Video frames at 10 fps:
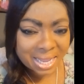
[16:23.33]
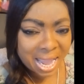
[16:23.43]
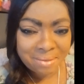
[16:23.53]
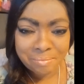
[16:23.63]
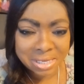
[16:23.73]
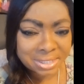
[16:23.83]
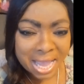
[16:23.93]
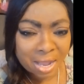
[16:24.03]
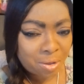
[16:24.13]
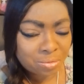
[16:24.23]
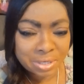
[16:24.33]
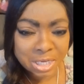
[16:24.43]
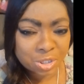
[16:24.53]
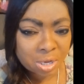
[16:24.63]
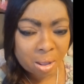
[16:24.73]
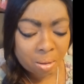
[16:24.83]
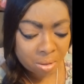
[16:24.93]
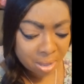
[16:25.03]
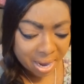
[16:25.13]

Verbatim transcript: can't miss out on this, y'all.